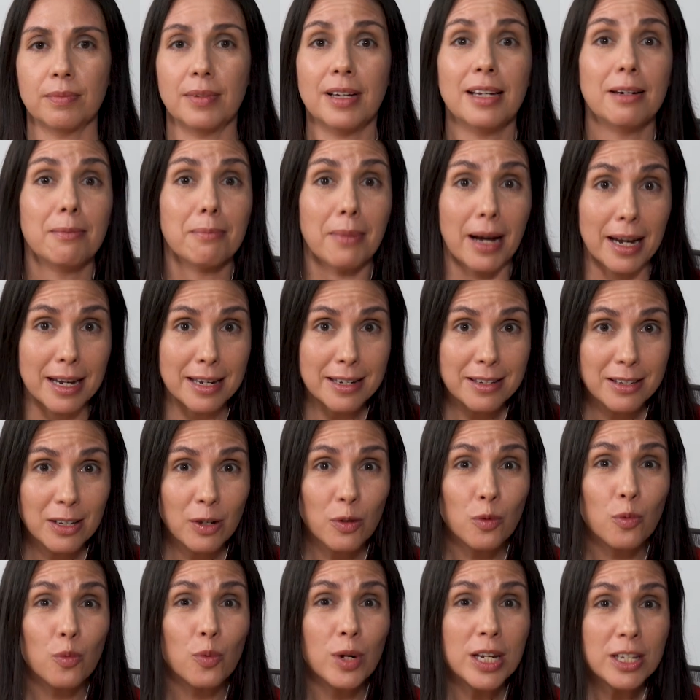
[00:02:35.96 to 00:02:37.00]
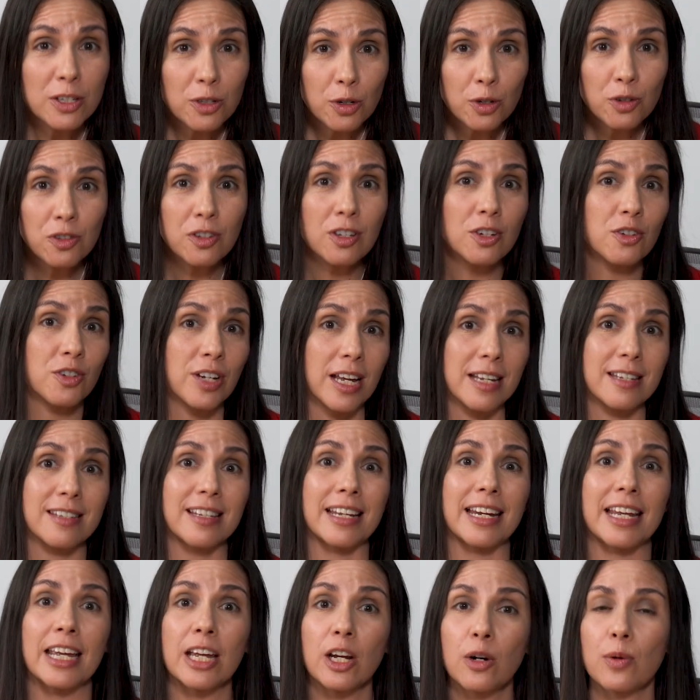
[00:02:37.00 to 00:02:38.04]
In mice, research suggests
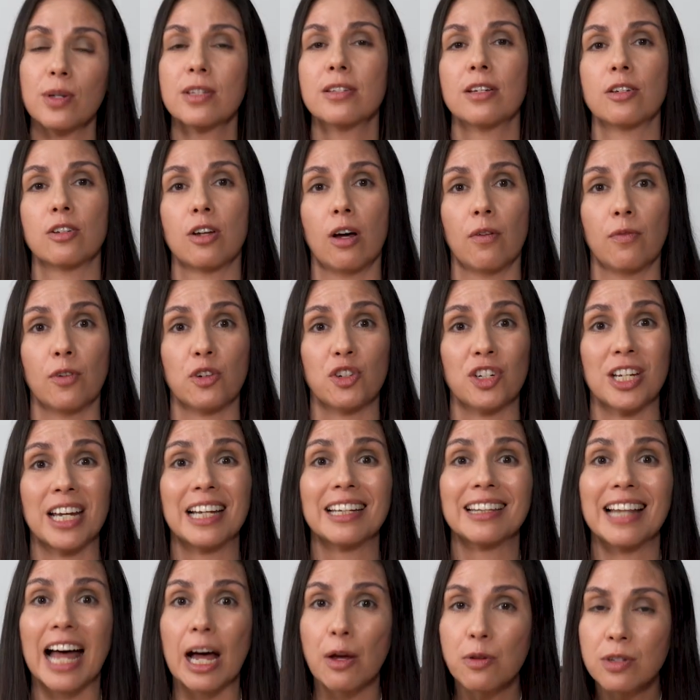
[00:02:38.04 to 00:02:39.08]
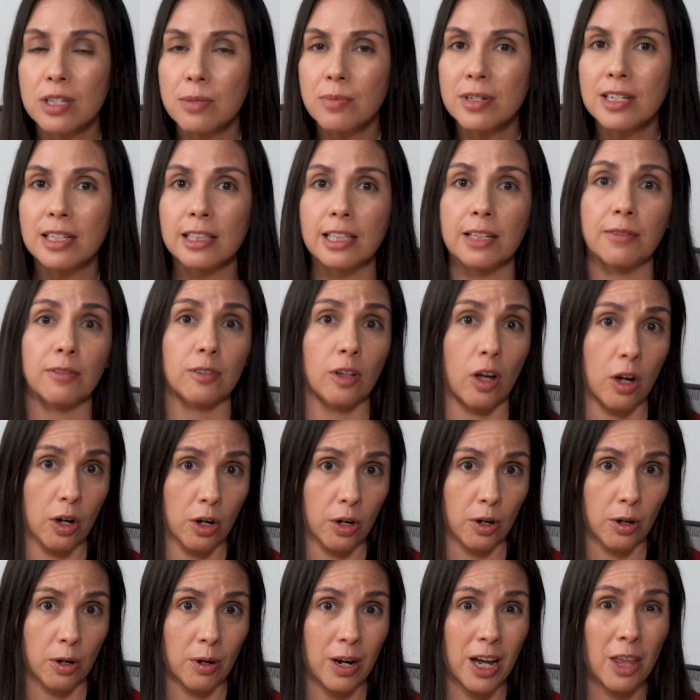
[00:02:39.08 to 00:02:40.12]
that increased autophagy allows them to live
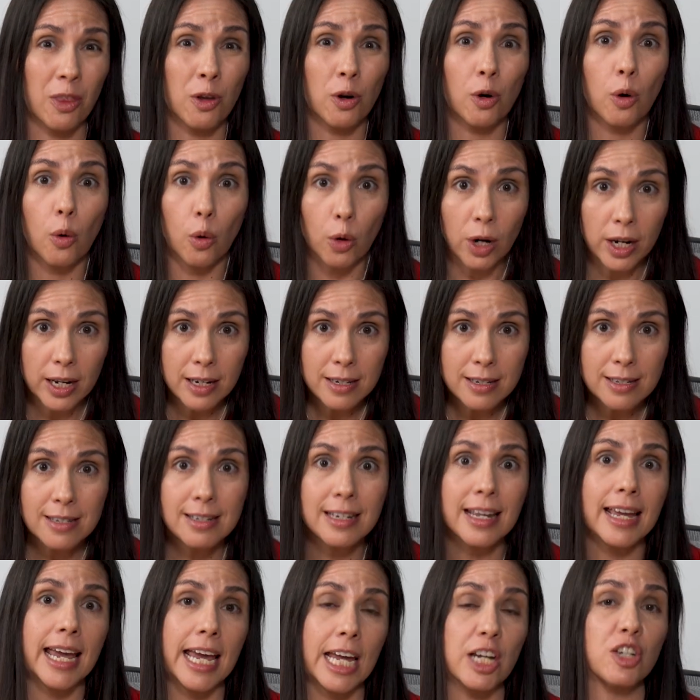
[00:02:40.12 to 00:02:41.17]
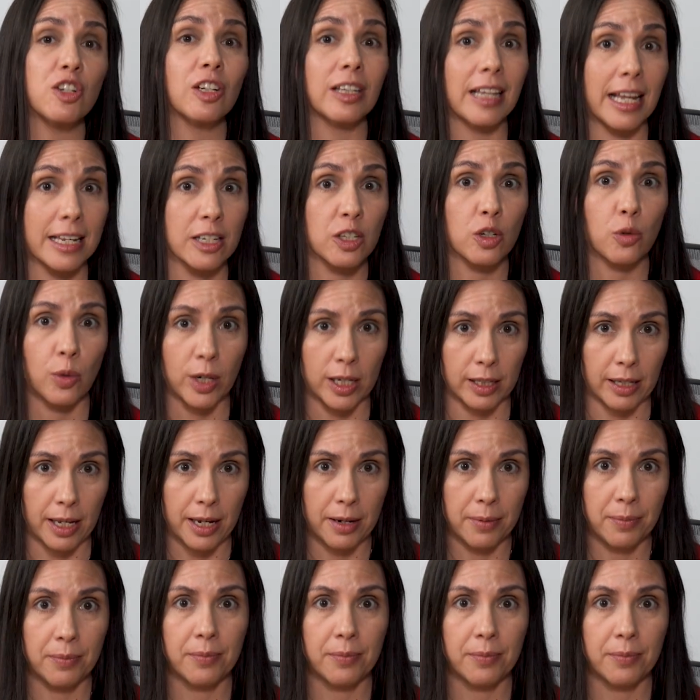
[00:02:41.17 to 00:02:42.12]
longer and their organs to age less quickly.